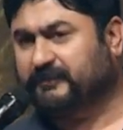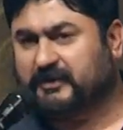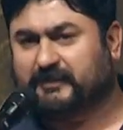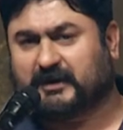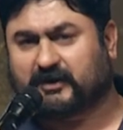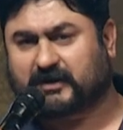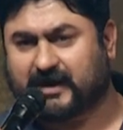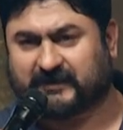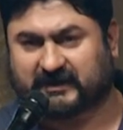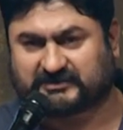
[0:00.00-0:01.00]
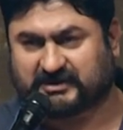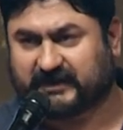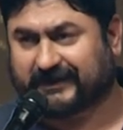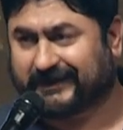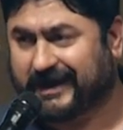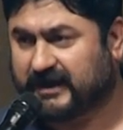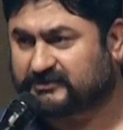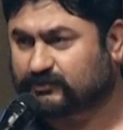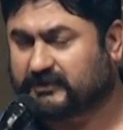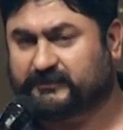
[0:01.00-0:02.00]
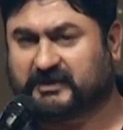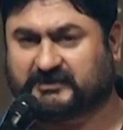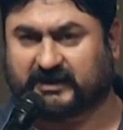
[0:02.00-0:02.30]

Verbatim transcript: people are coming, shaking hands with me,